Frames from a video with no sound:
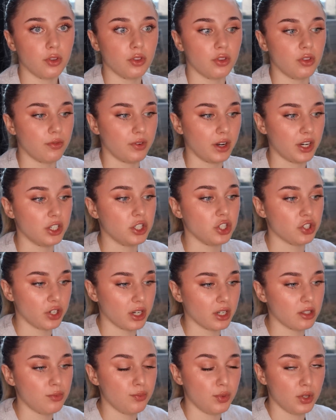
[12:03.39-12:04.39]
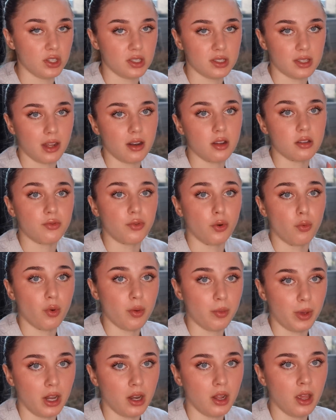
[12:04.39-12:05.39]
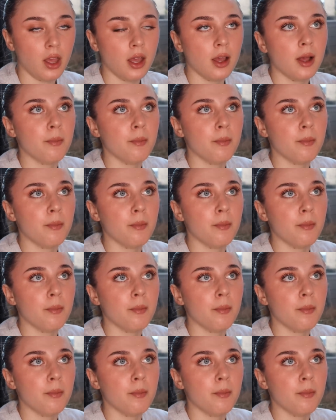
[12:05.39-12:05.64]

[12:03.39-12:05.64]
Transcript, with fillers: the very strict beauty standards for women.